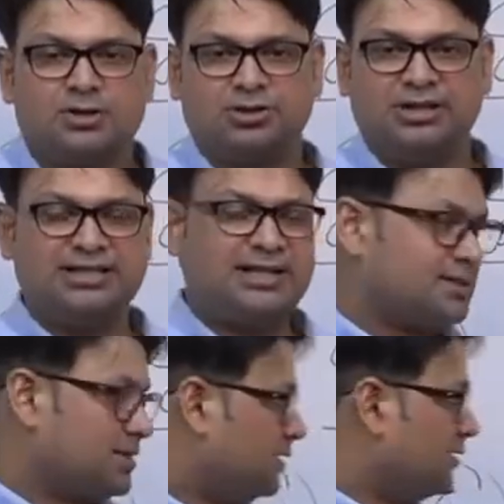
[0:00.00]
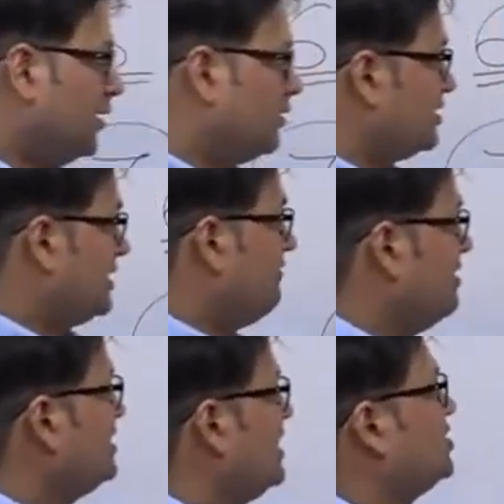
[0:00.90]
so this is the
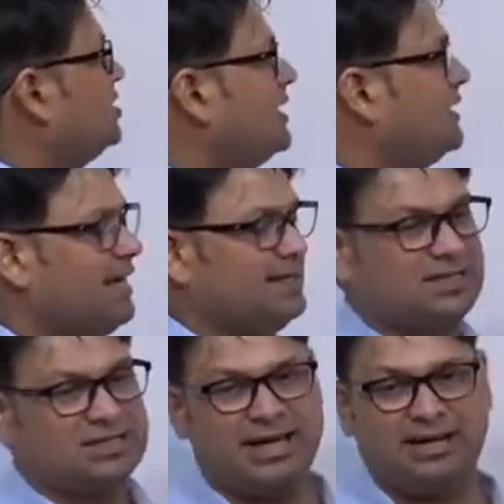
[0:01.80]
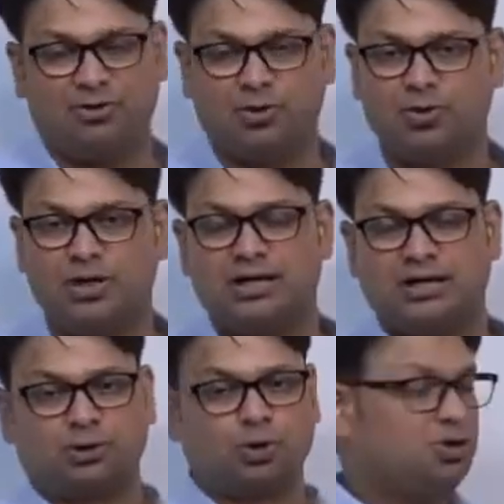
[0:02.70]
7 sections that I just gave you.
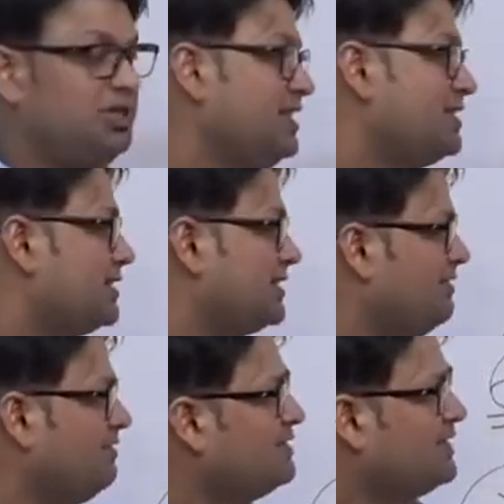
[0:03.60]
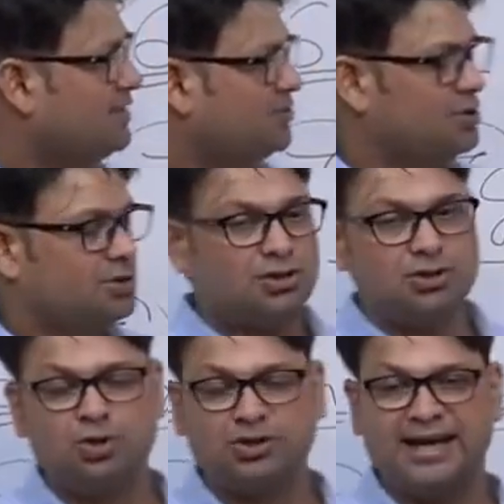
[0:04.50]
Through these 7 sections,
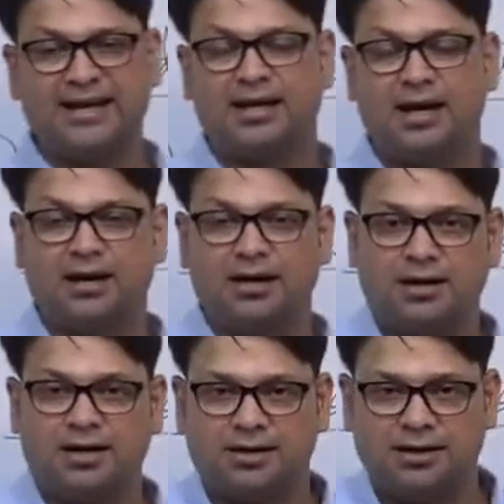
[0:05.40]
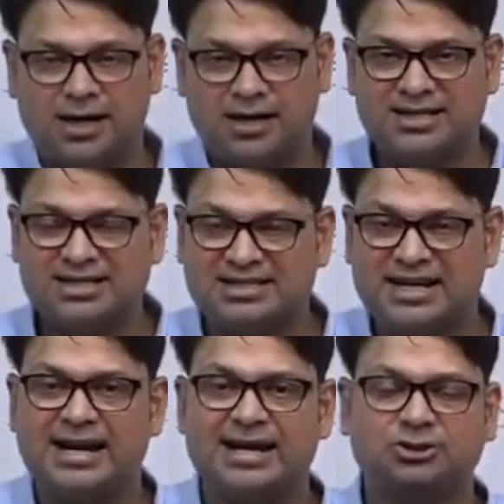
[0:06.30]
you can
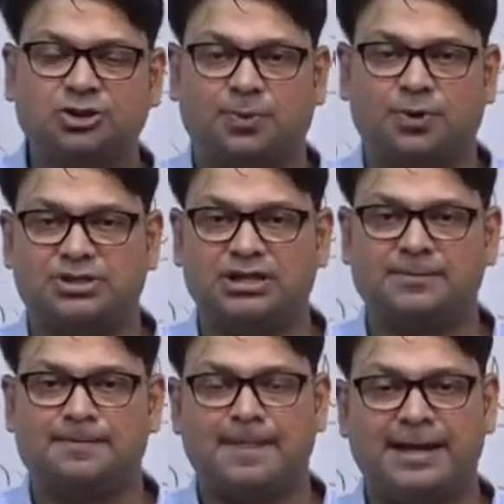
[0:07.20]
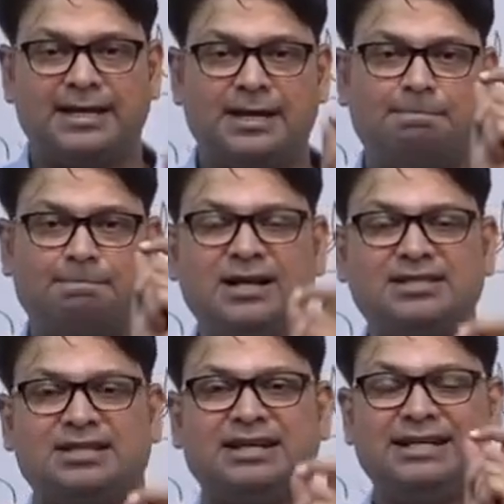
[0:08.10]
understand anthropology in a
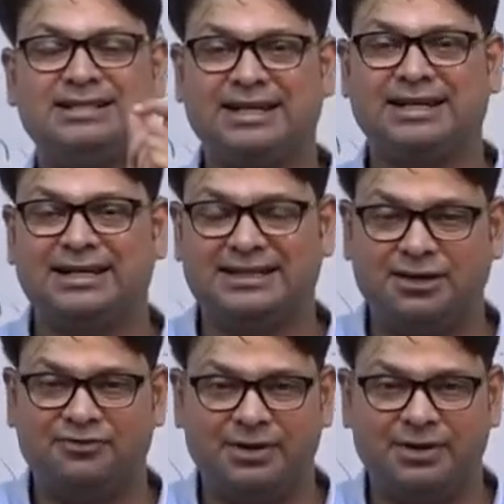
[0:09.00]
much integrated